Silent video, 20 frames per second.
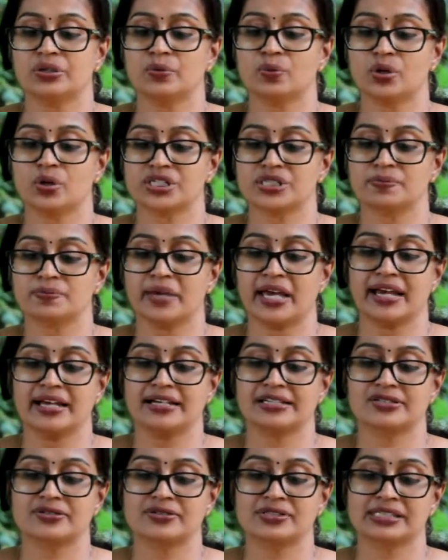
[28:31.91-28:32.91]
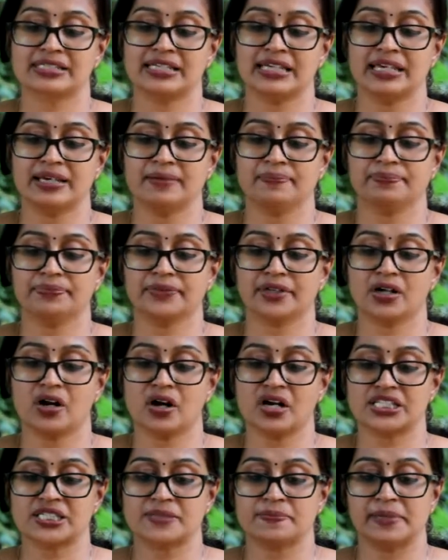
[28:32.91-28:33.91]
was made to seem
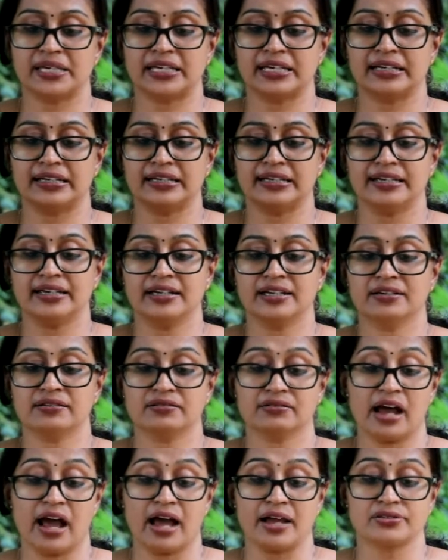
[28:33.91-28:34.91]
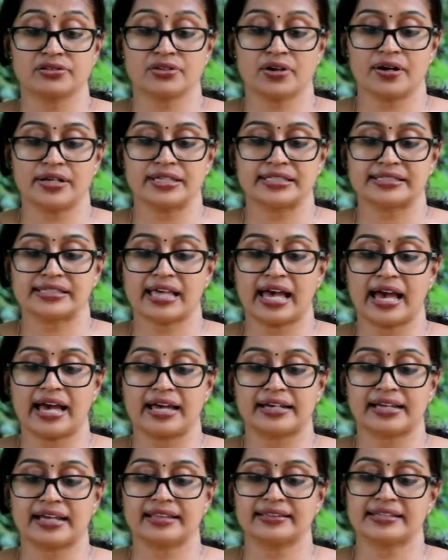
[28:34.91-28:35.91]
cosmically grandiose
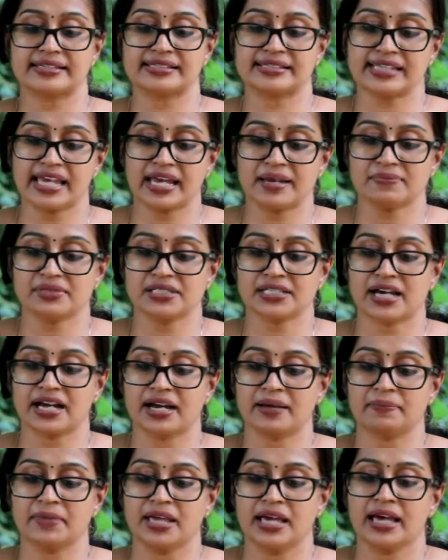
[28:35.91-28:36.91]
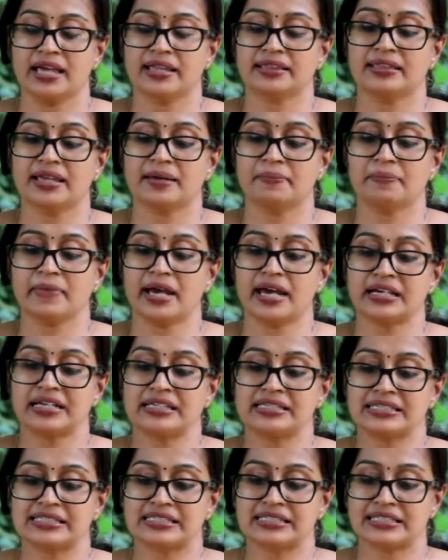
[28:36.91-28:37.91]
and at the same time the
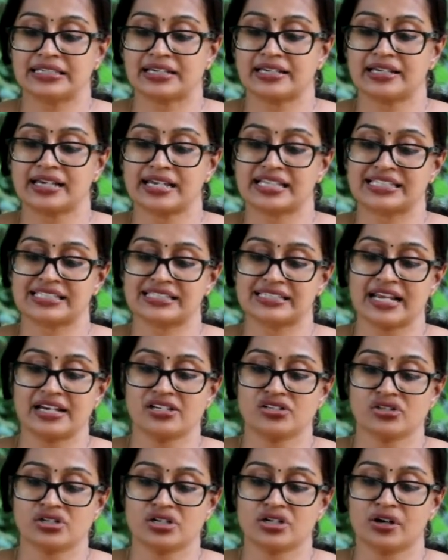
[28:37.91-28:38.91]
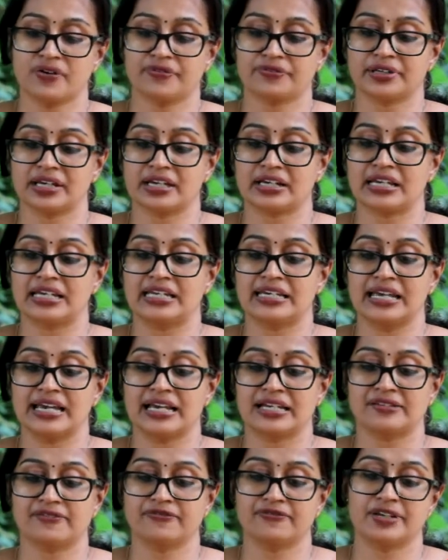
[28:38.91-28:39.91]
merest extension of their
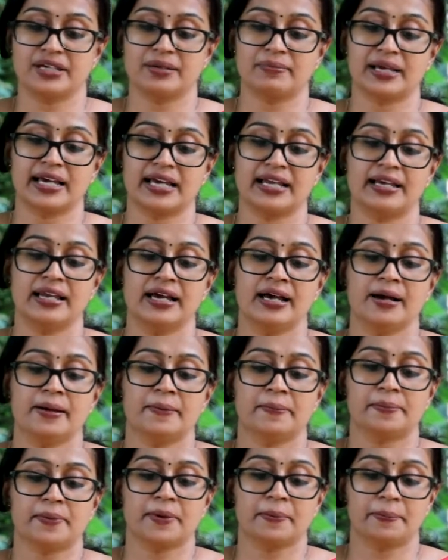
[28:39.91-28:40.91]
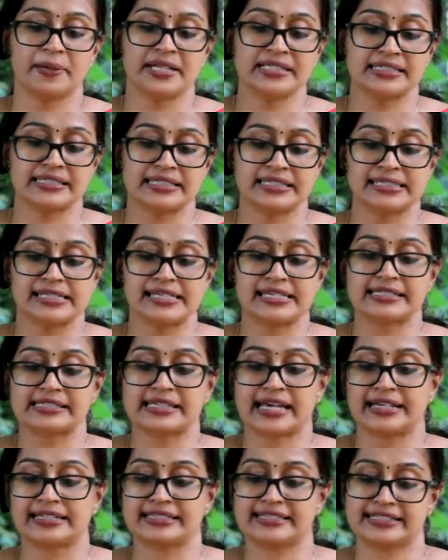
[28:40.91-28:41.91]
innate female propensities
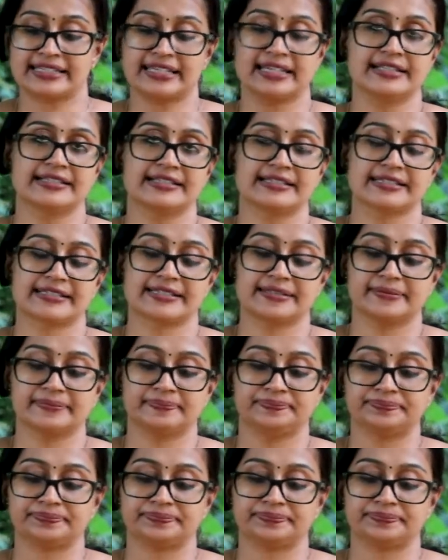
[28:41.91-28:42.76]
and skills.